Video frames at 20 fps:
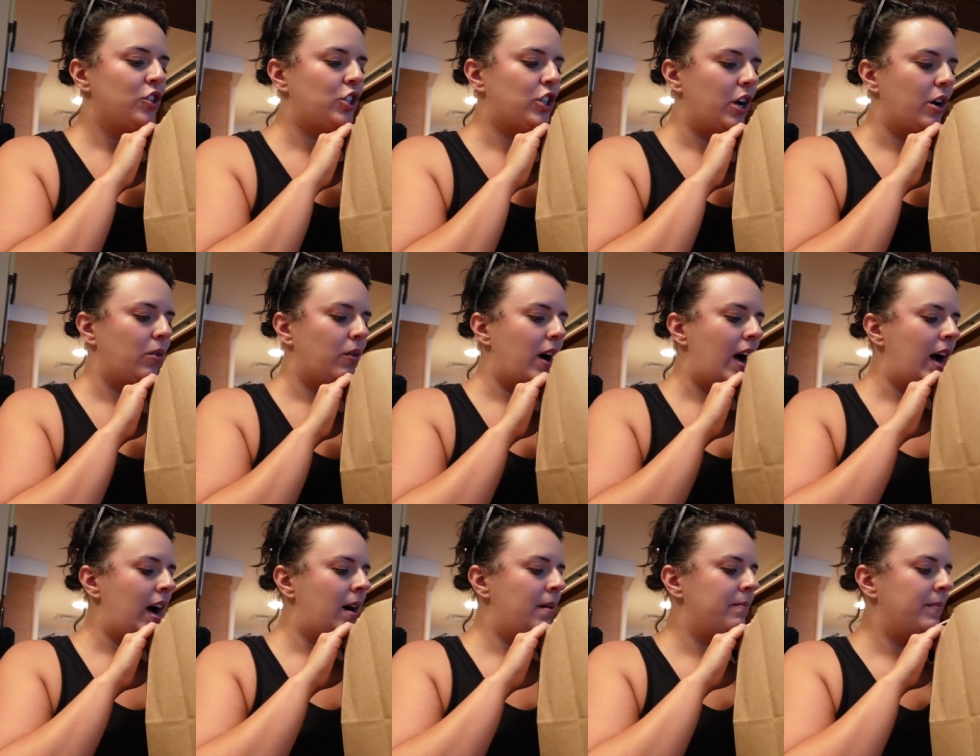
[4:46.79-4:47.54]
So
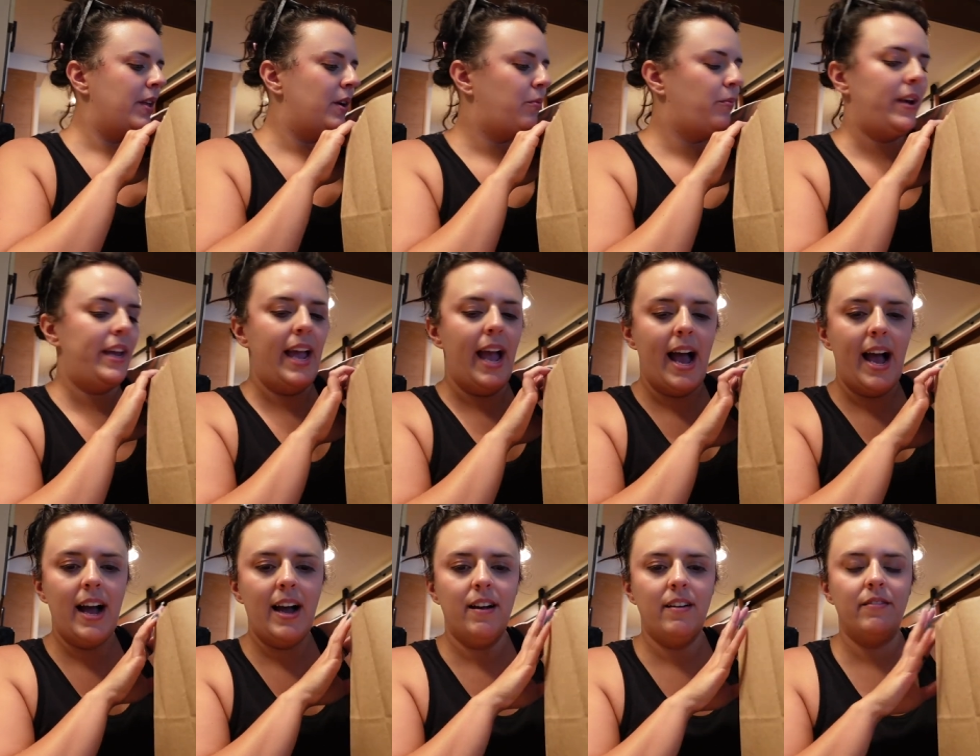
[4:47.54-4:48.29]
um, we
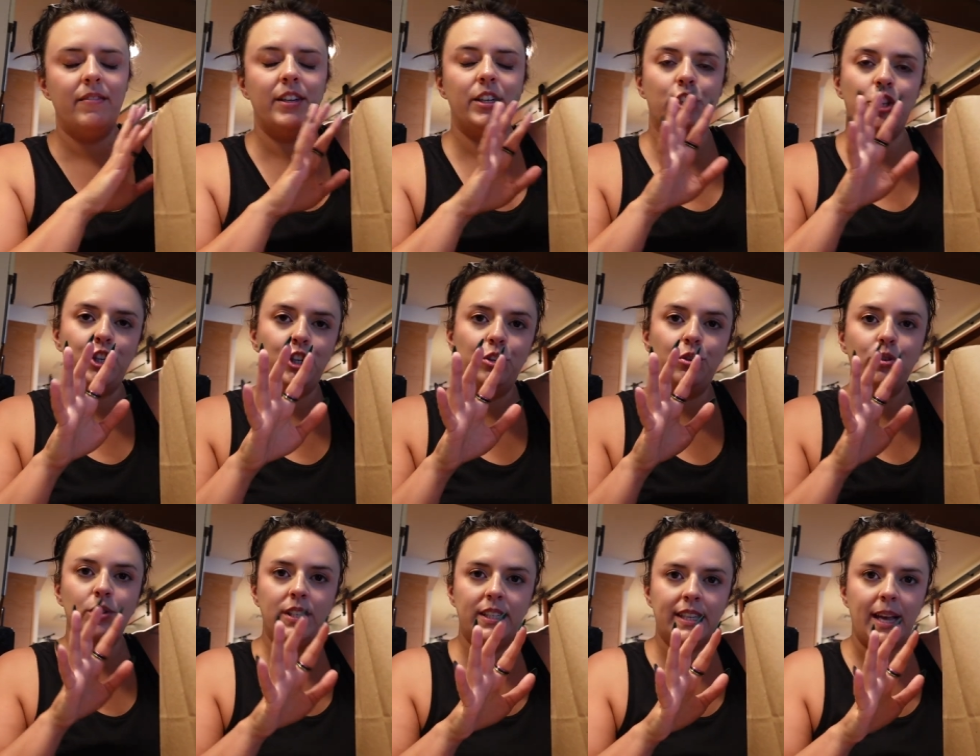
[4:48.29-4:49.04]
have
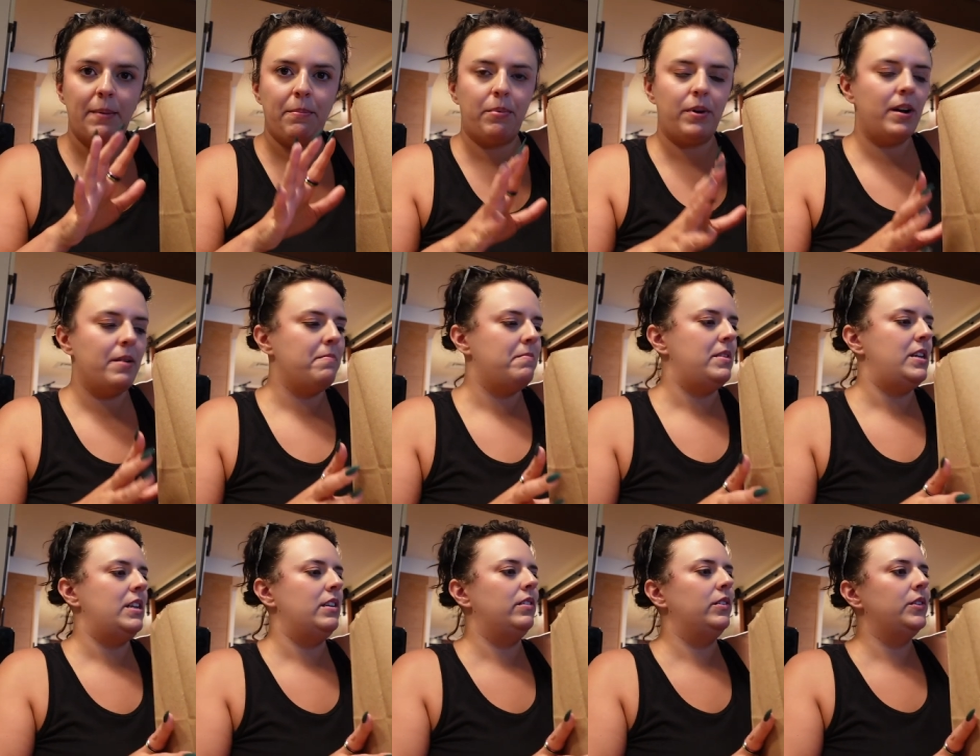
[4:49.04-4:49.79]
two separate
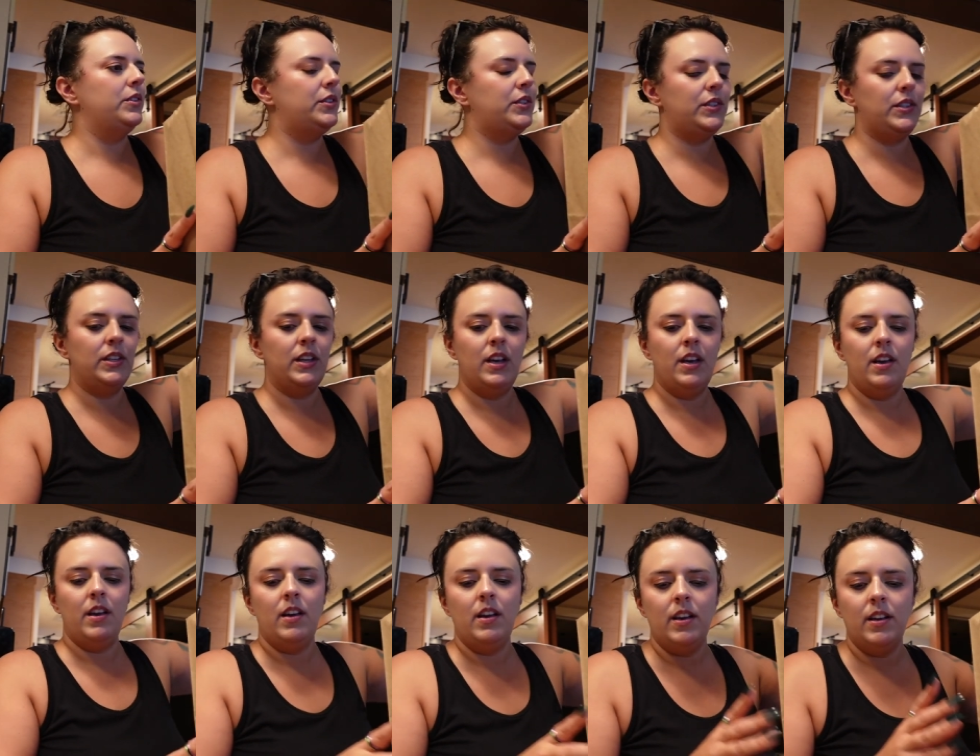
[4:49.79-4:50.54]
meals.
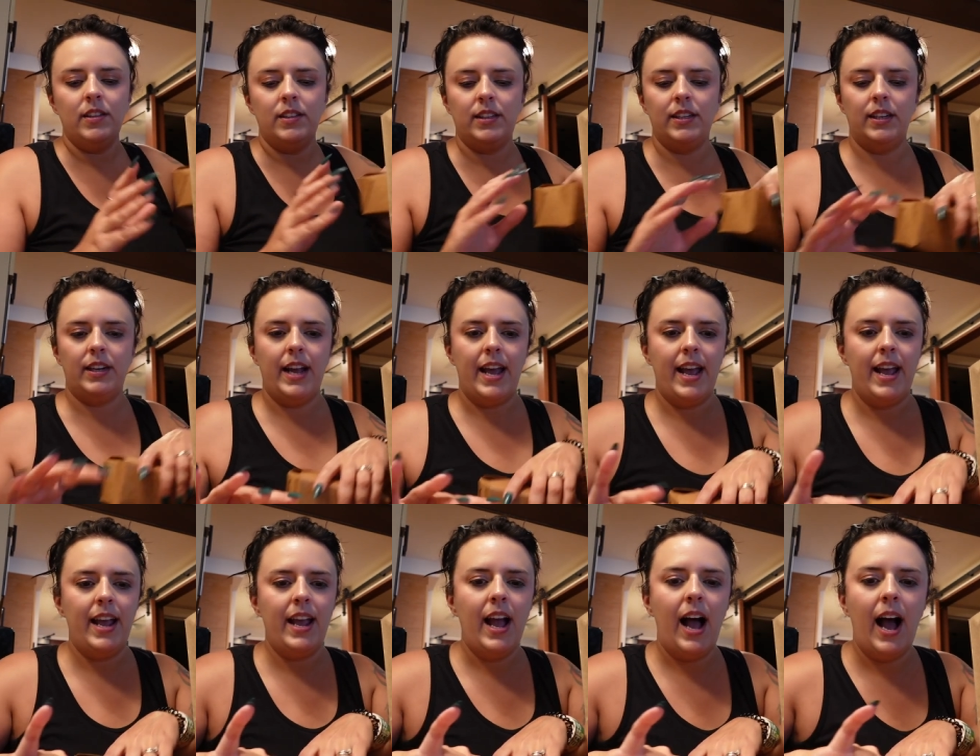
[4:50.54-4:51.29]

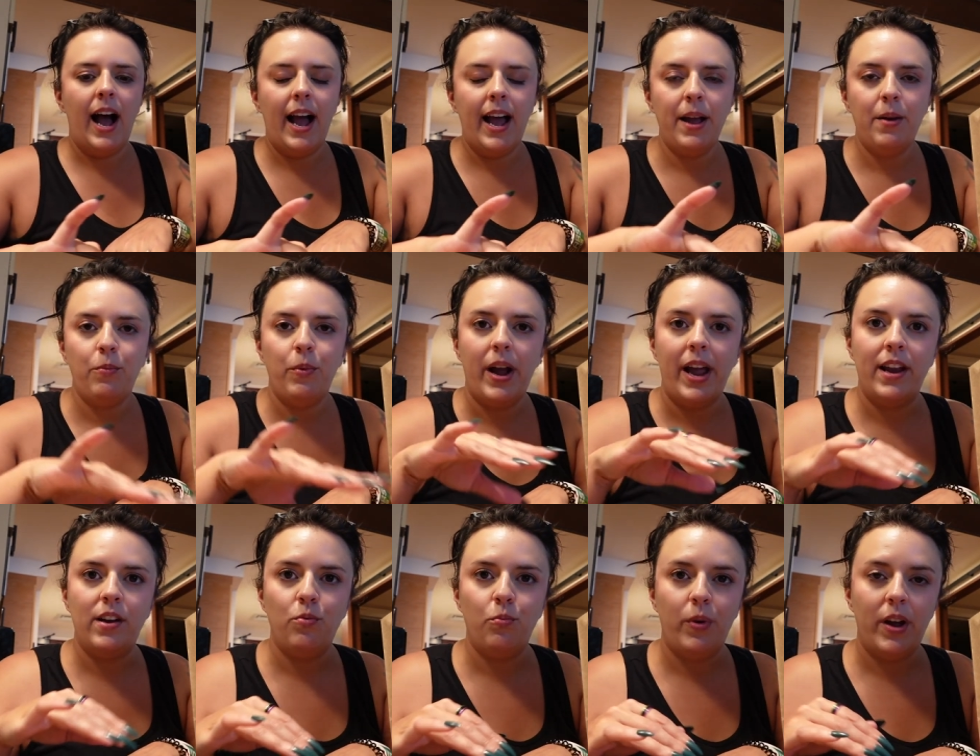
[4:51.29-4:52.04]
Today I
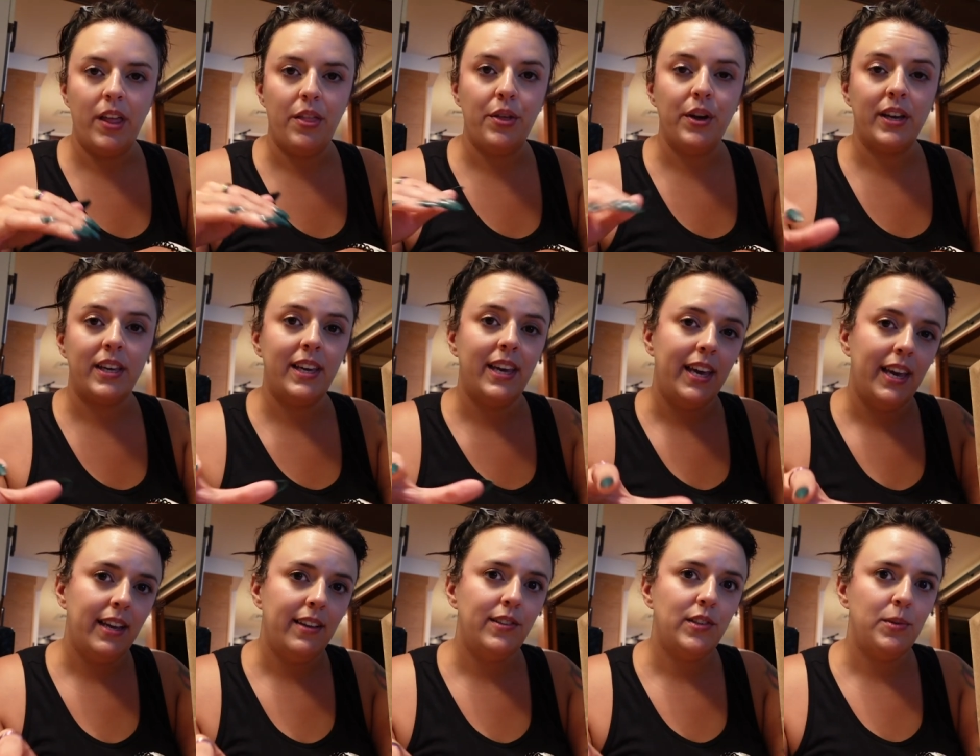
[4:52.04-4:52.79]
went with a
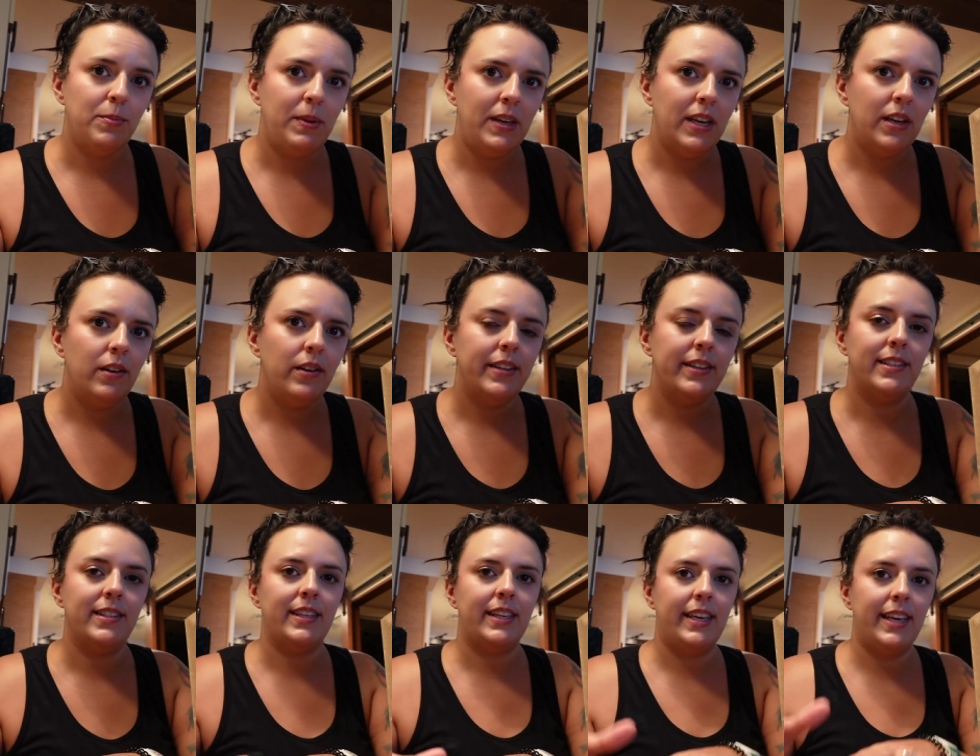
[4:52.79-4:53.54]
kid's meal. This
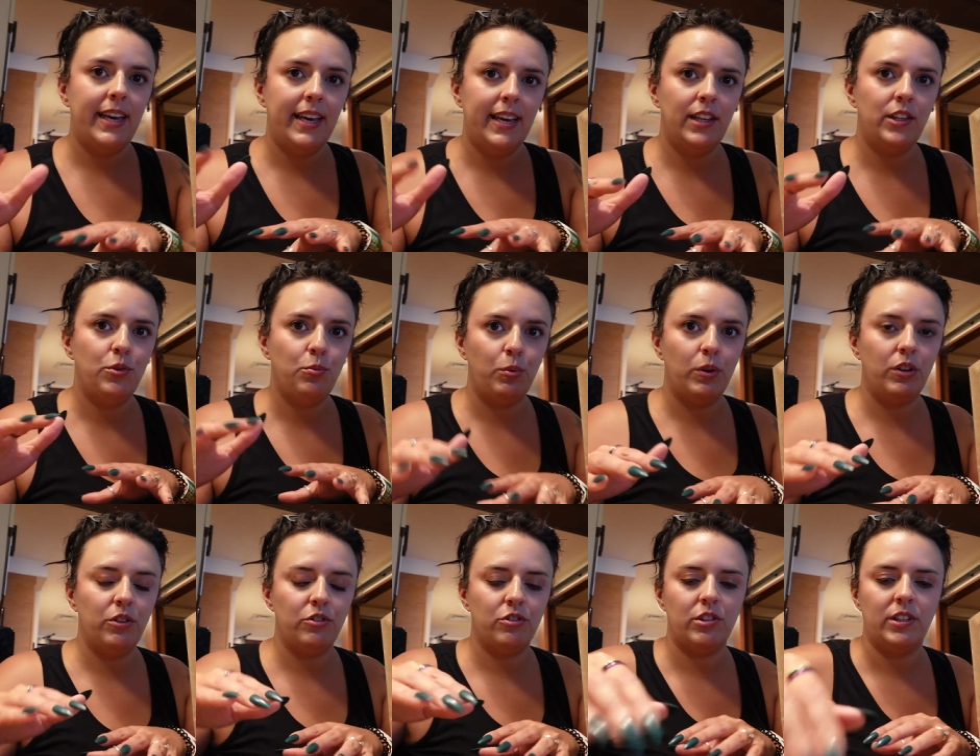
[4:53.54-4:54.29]
is a kid's
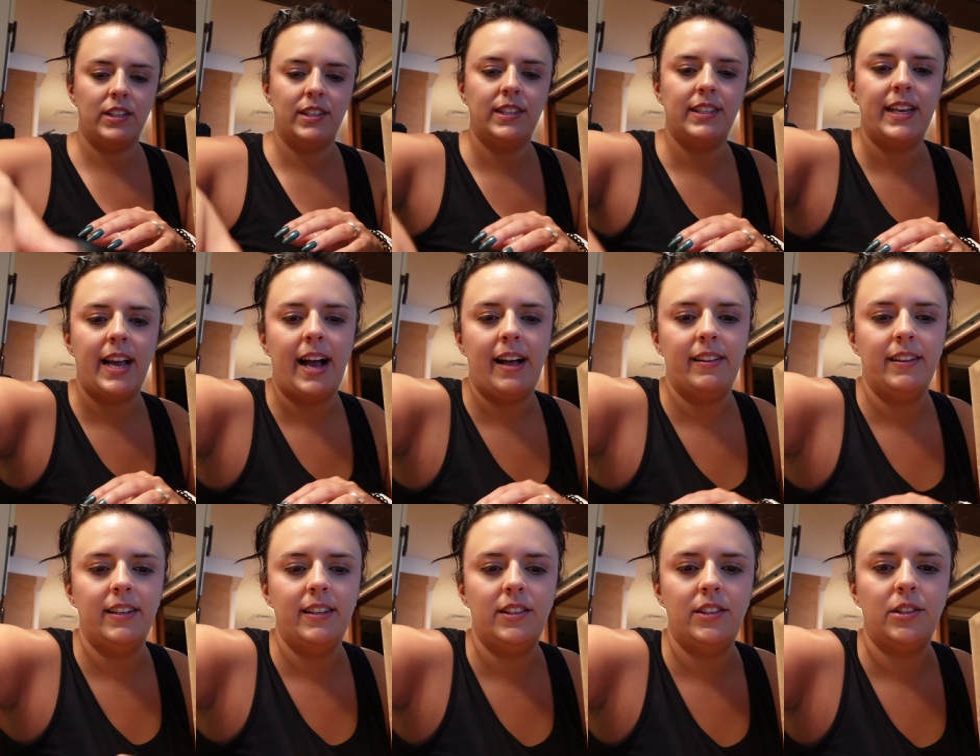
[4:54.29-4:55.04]
wilderness salad.